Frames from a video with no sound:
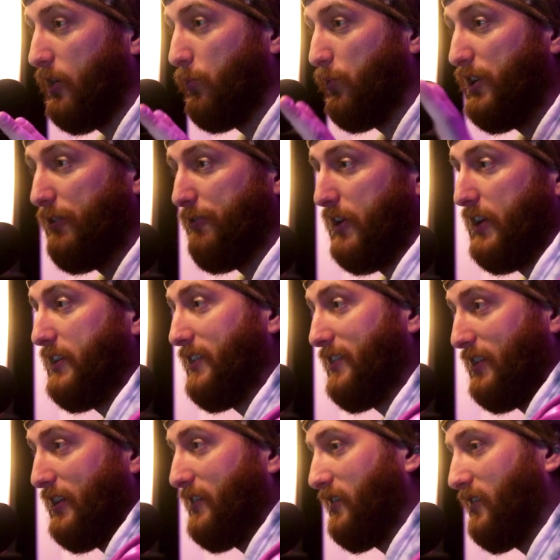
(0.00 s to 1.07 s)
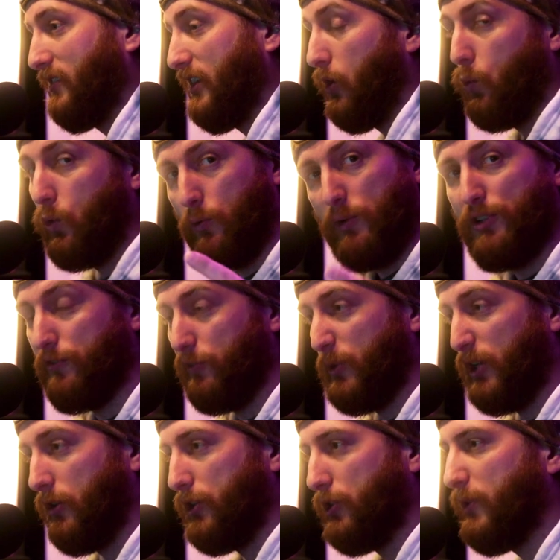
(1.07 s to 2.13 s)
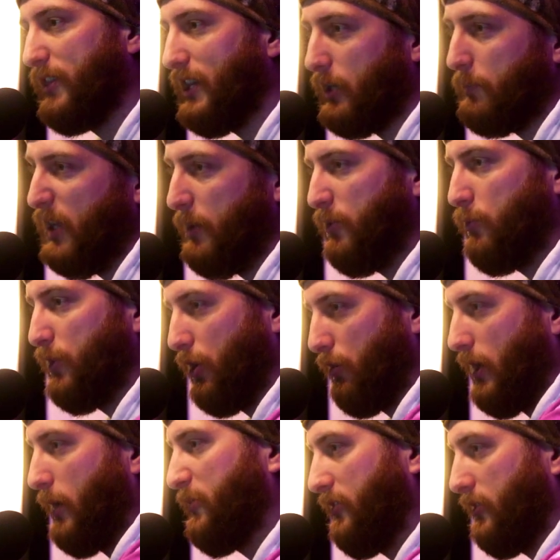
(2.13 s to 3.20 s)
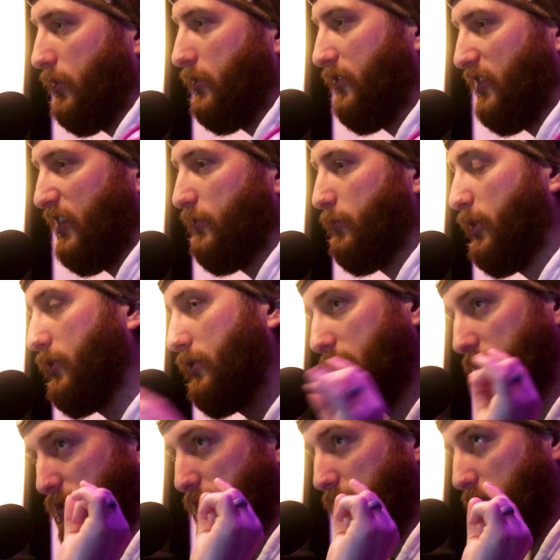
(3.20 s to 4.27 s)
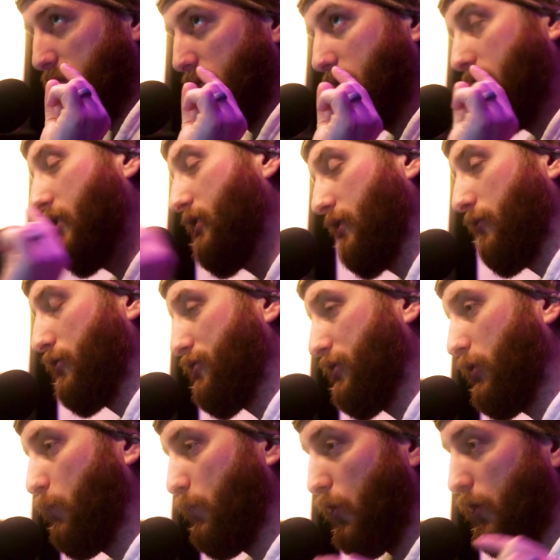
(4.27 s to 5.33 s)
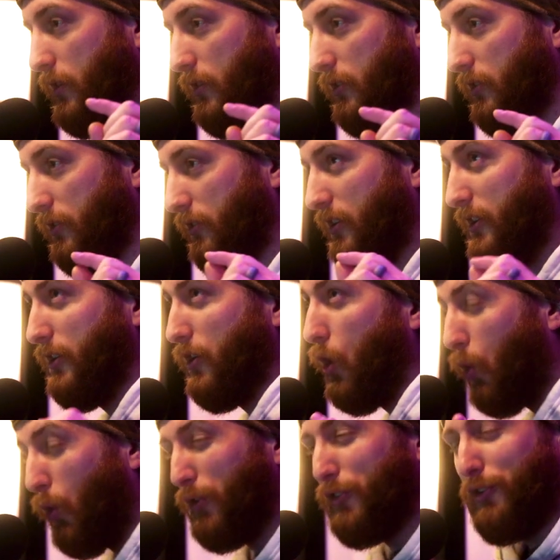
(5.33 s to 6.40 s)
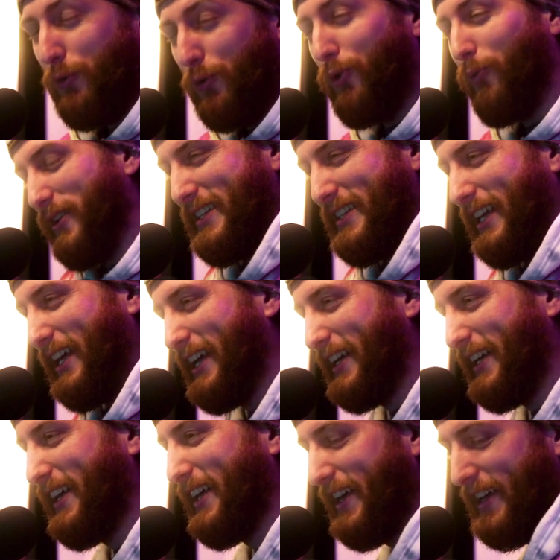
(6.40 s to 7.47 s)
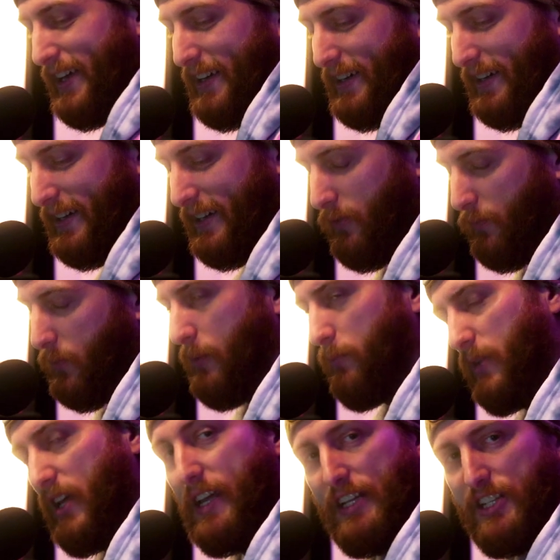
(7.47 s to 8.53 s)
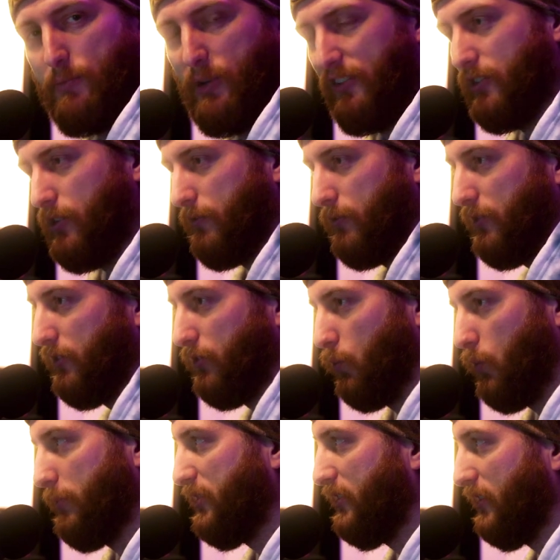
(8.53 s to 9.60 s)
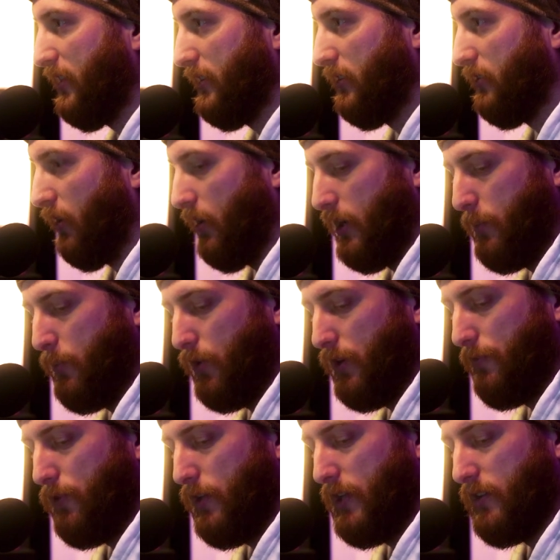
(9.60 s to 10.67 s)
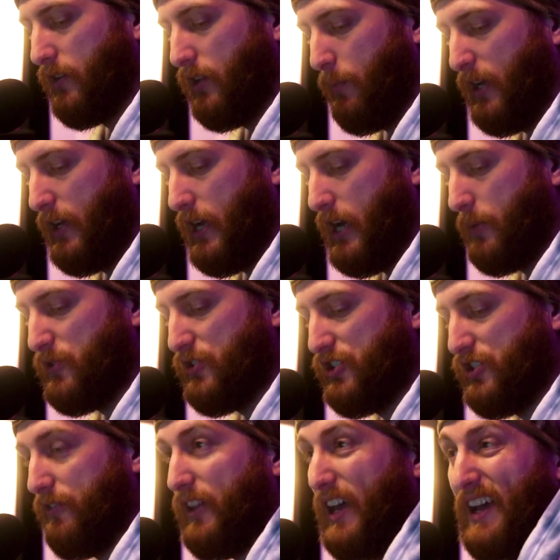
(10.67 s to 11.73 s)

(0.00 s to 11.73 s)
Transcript: our predefined slices. Now, what do we do from here? You would think maybe we crop these out and save them out Uh, individually, but there's an old tool again. Uh, I'm aging myself with this web design talk, but if you hit Command, Option, Shift,